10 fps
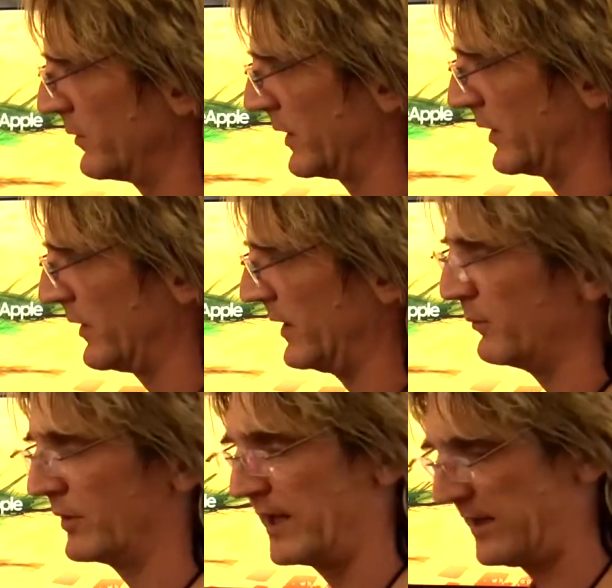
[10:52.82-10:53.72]
we're going to go ahead
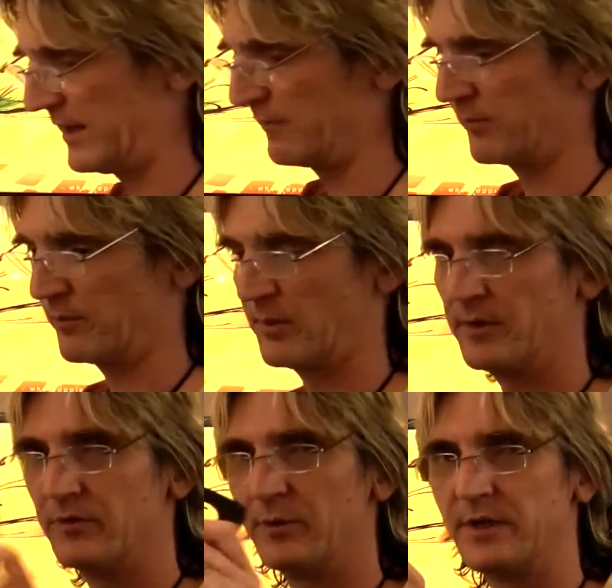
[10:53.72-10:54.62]
and put that down for the
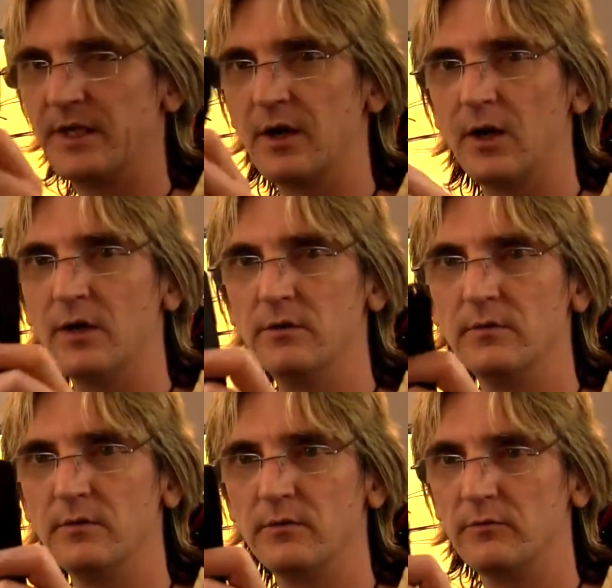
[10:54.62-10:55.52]
moment. So we take our
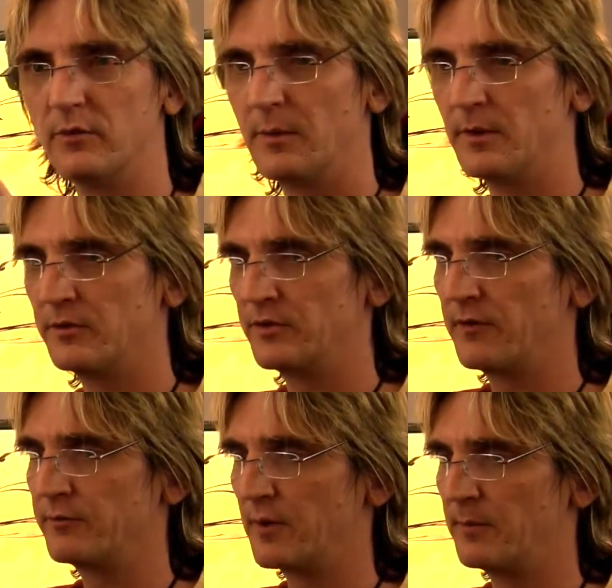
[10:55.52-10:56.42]
rubber,
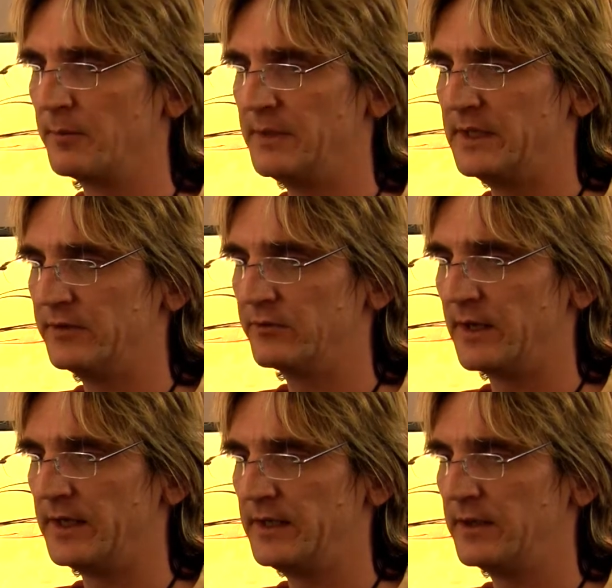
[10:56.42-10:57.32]
soft rubber piece
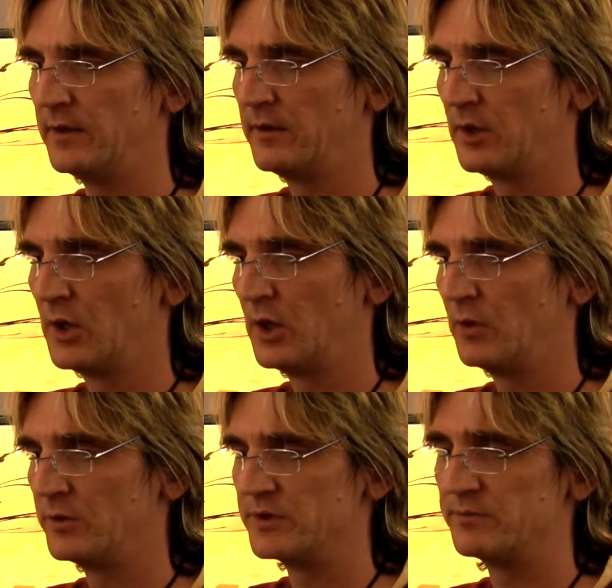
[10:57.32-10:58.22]
right here,
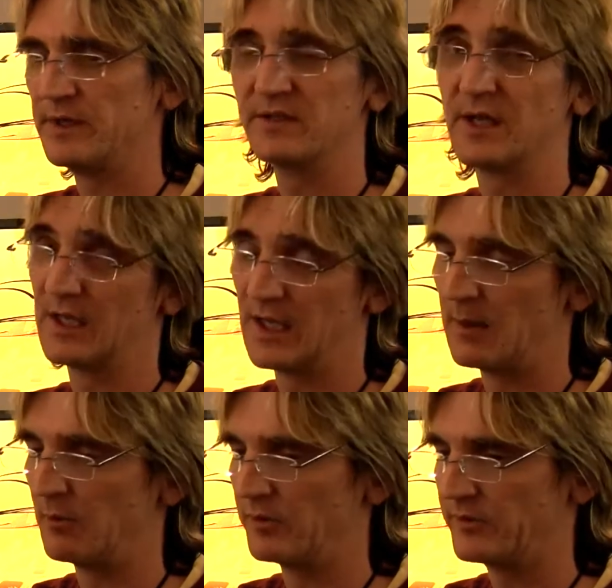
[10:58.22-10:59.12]
which just makes a
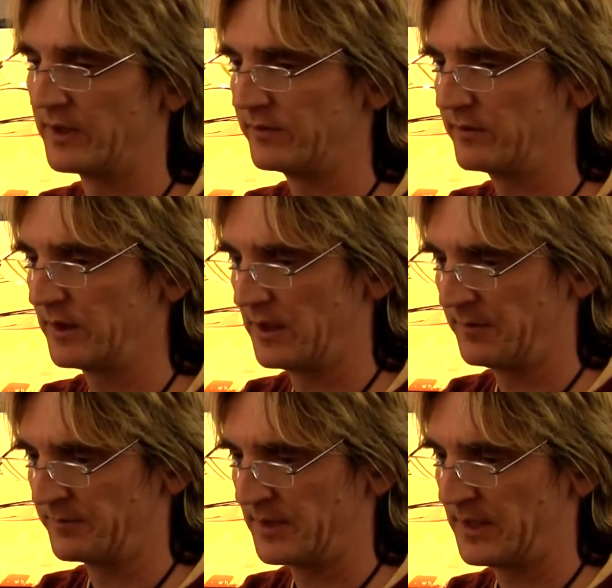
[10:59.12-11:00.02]
lot more sense,
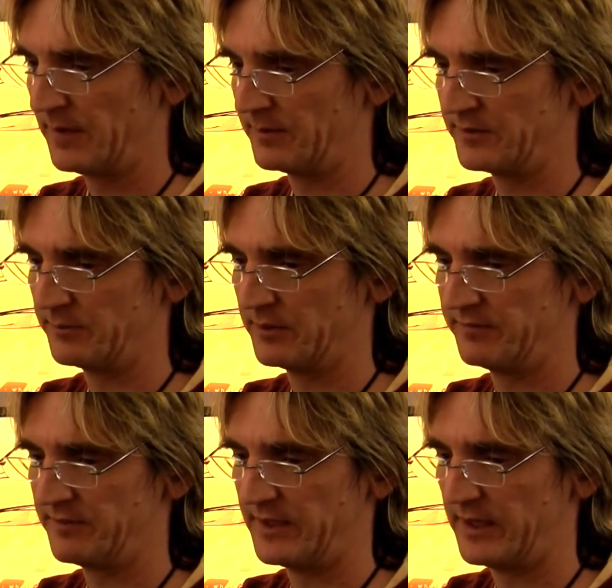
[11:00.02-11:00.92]
and we simply
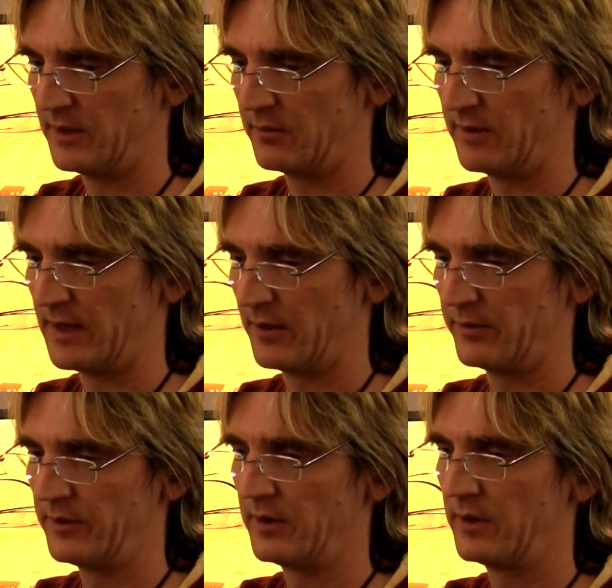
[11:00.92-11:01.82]
fit it around